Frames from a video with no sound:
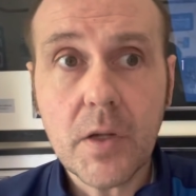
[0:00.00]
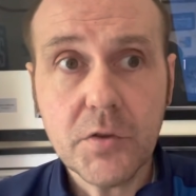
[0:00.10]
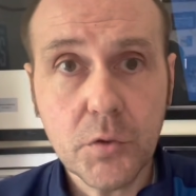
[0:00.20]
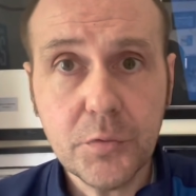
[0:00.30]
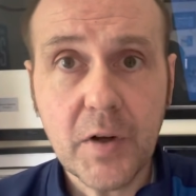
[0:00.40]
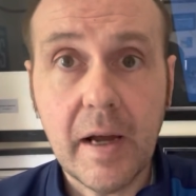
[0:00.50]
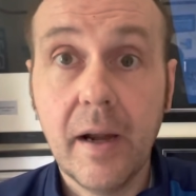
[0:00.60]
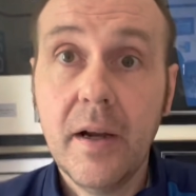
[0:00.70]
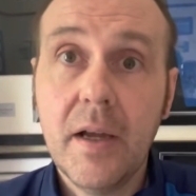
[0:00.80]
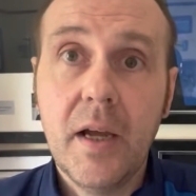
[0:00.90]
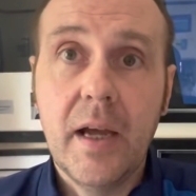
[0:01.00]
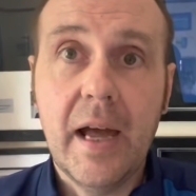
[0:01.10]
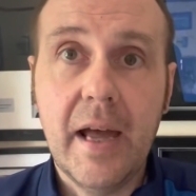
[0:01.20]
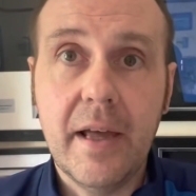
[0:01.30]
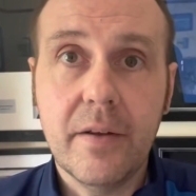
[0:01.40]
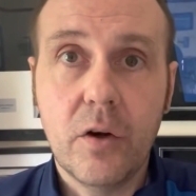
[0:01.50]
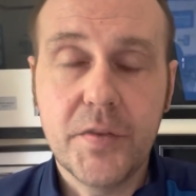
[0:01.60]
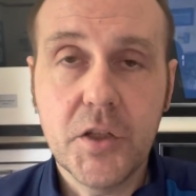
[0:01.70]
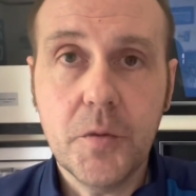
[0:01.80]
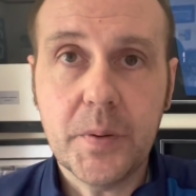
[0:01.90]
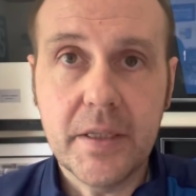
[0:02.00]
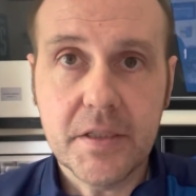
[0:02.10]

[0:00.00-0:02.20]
So far, of the new players that